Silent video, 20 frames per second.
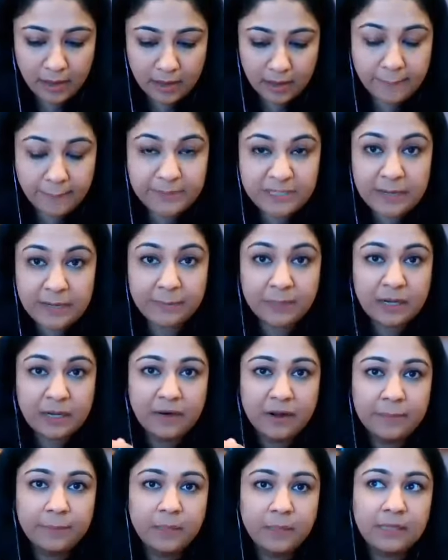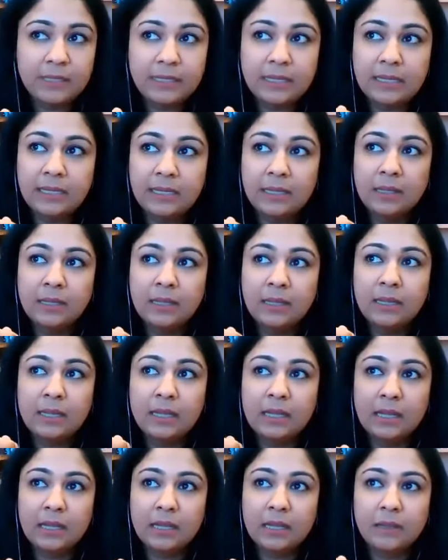epistemic credibility,
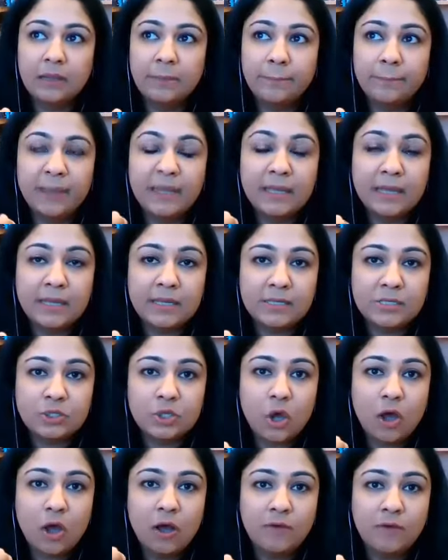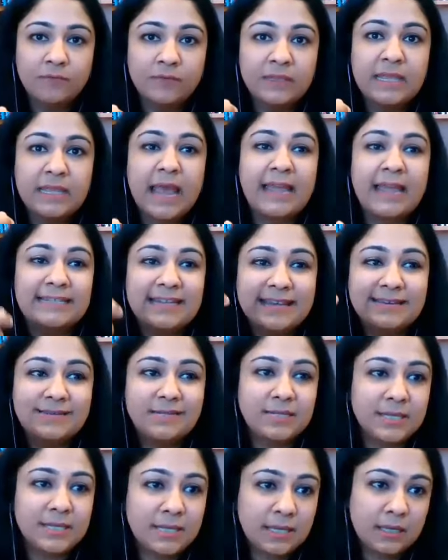because of the
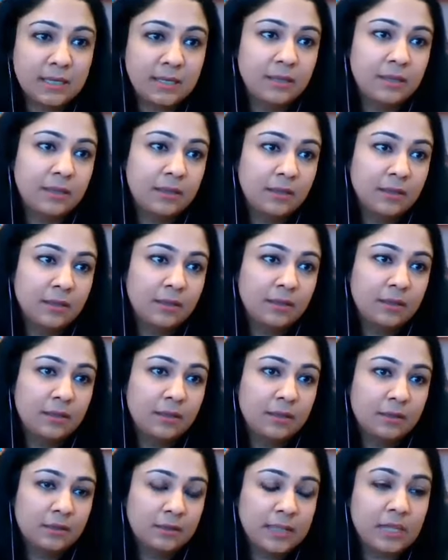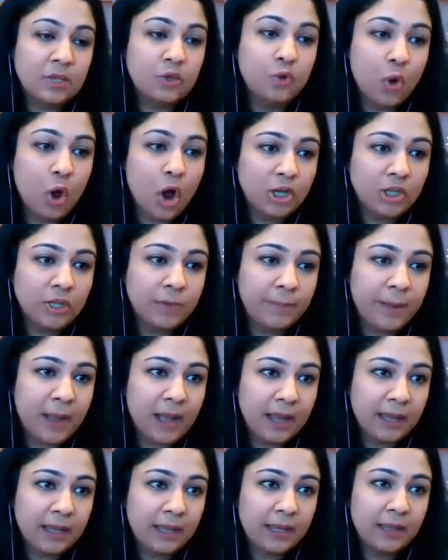identity that you
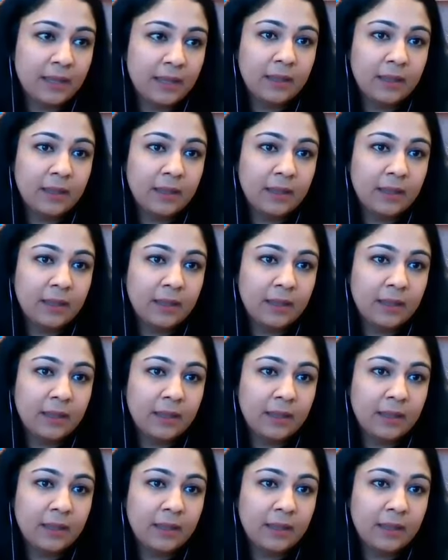occupy.